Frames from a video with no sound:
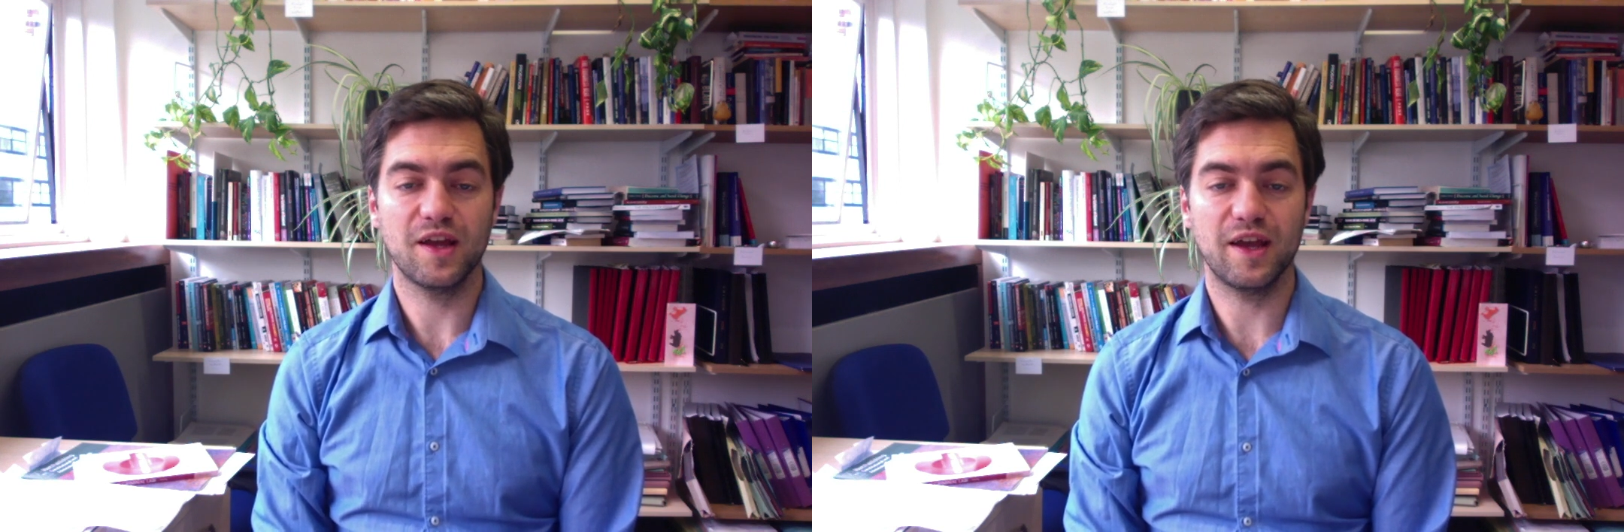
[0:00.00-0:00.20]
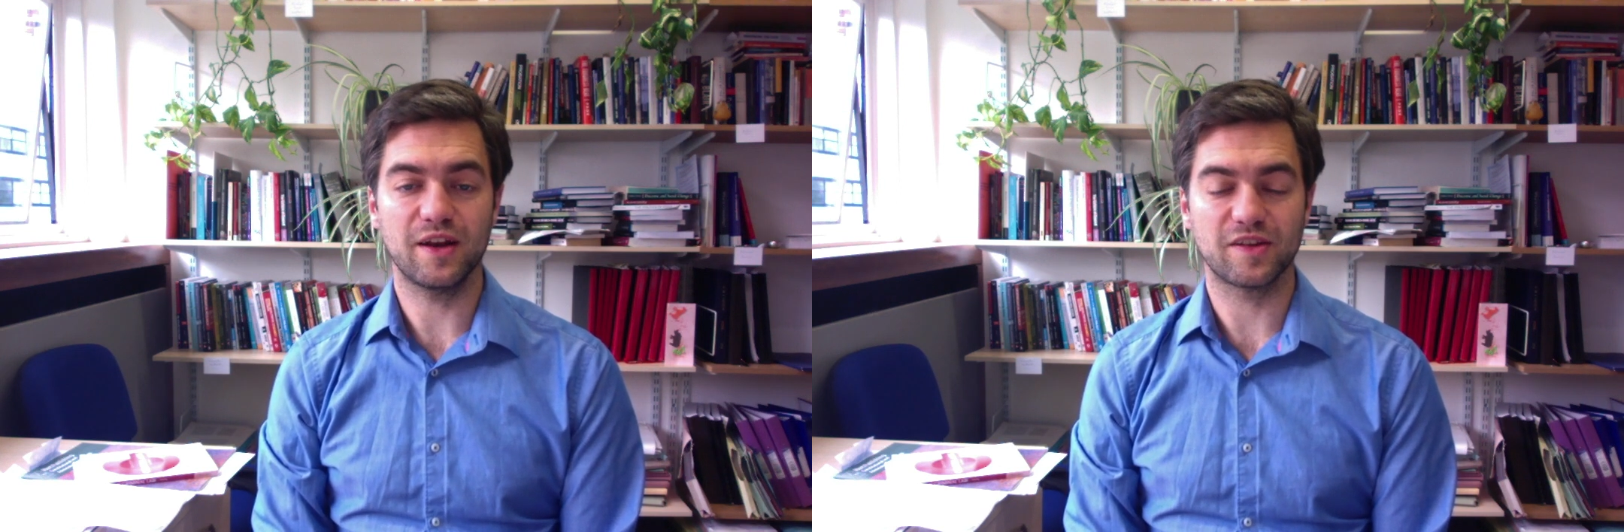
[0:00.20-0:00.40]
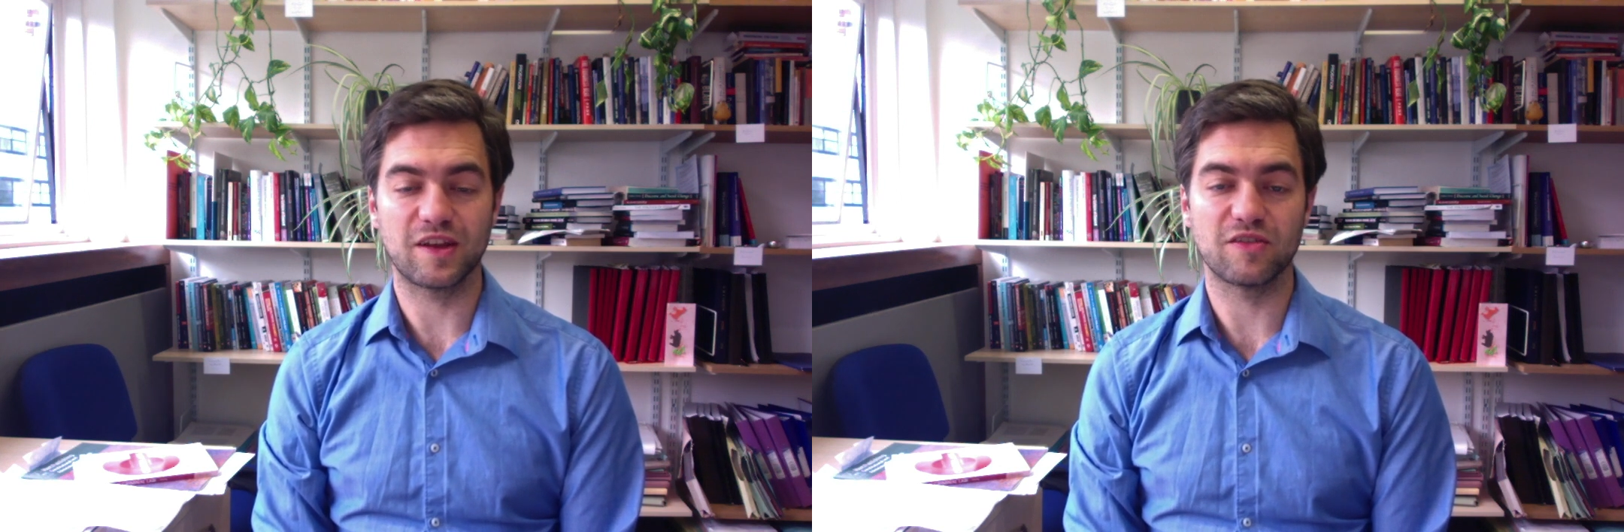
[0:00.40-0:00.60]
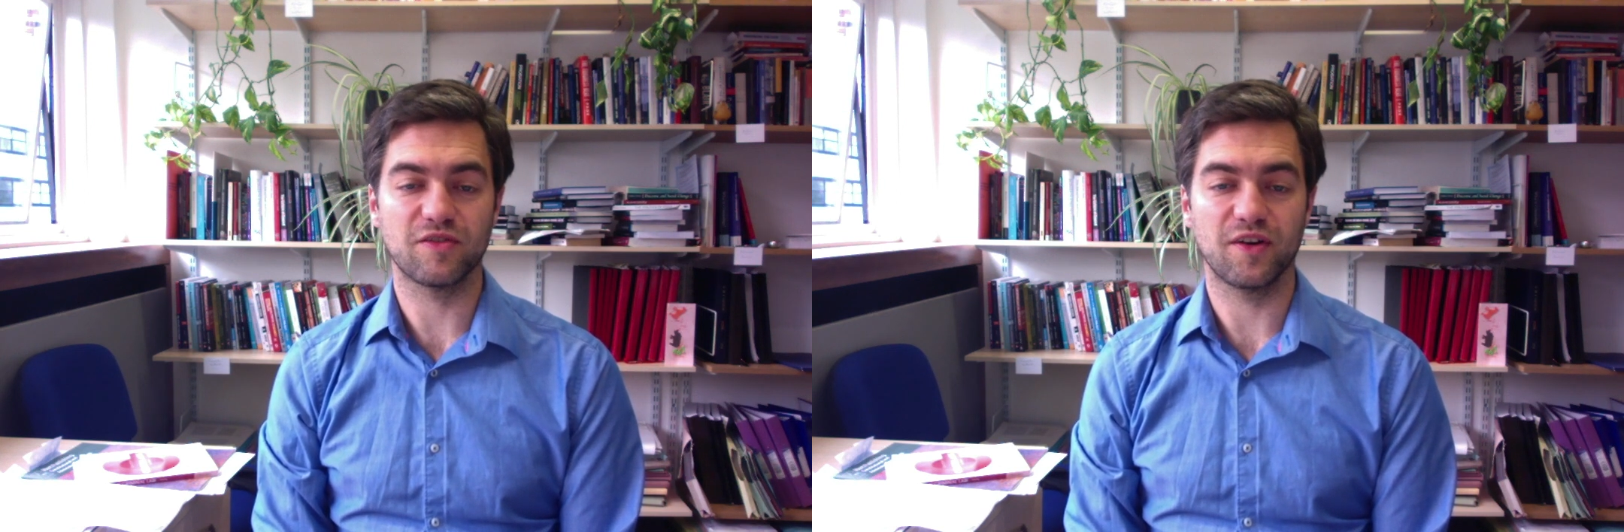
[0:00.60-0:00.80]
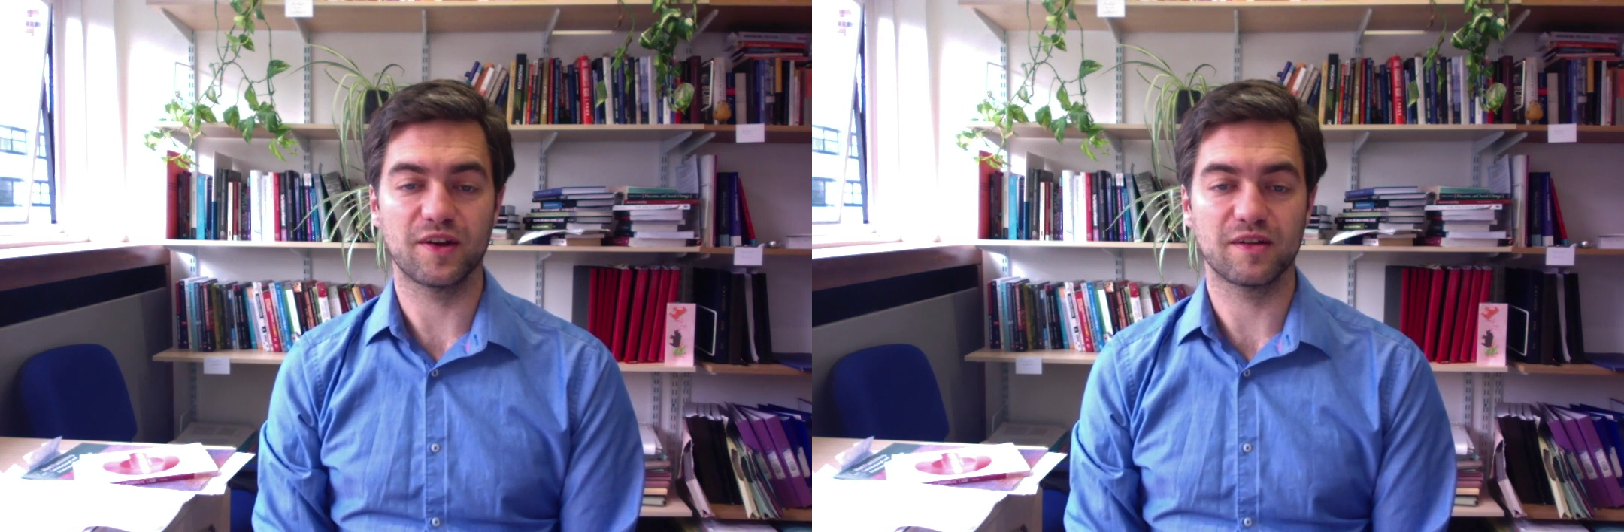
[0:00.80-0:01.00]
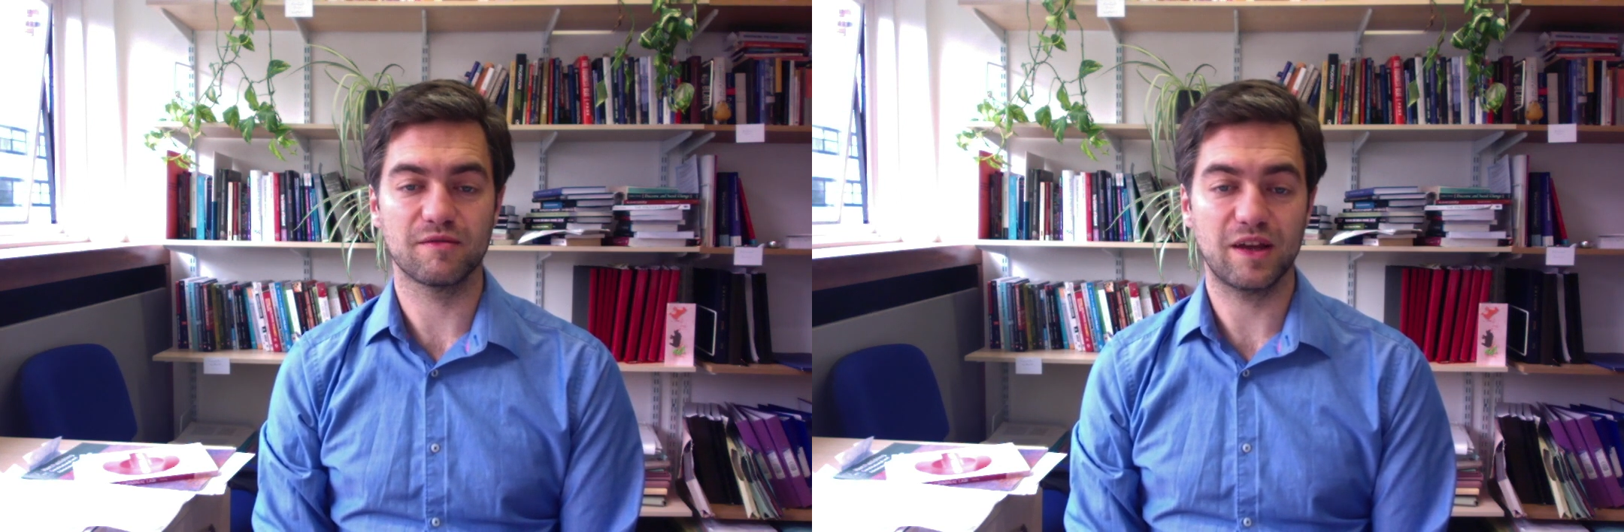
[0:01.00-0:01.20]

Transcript: in identifying